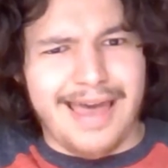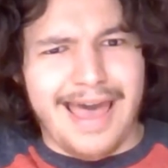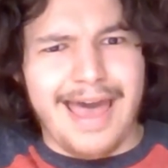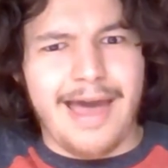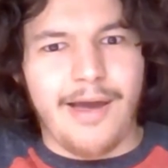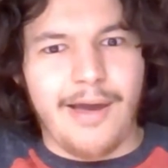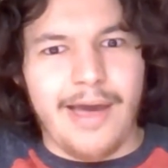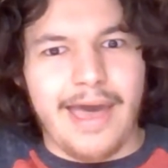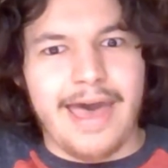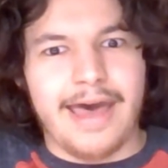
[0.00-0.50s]

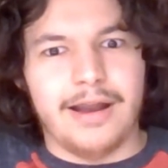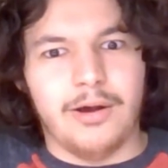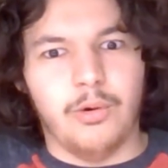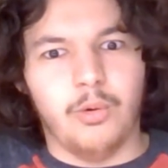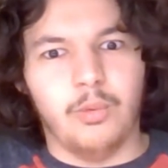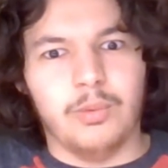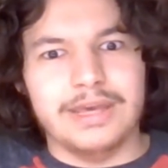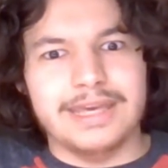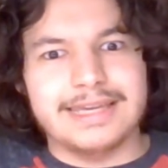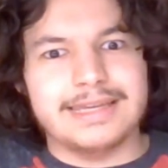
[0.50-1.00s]
at a
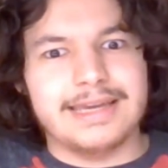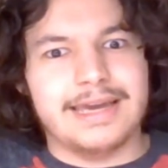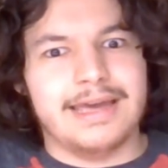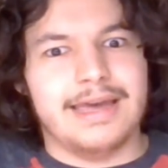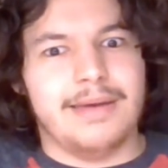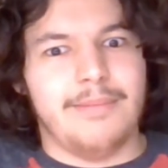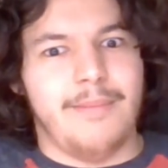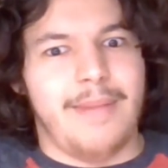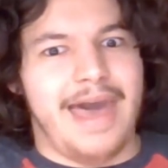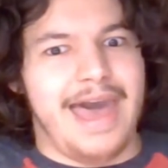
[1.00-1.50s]
week
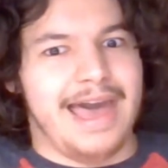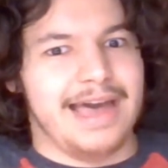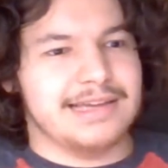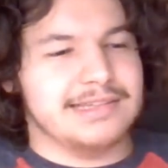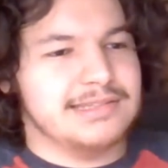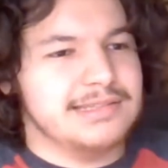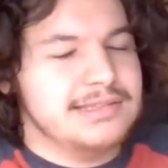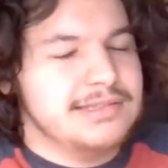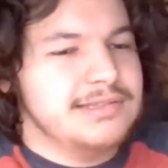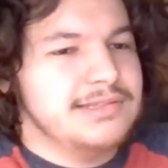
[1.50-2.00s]

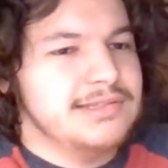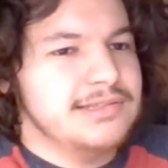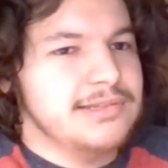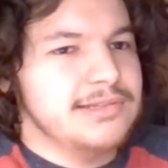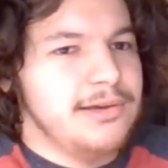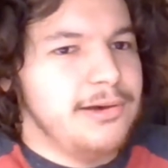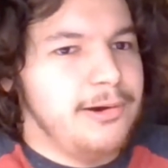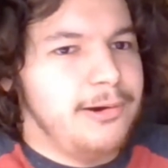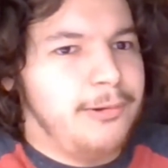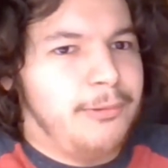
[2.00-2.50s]
max.
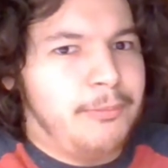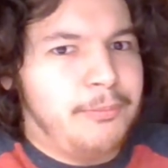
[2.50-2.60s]
So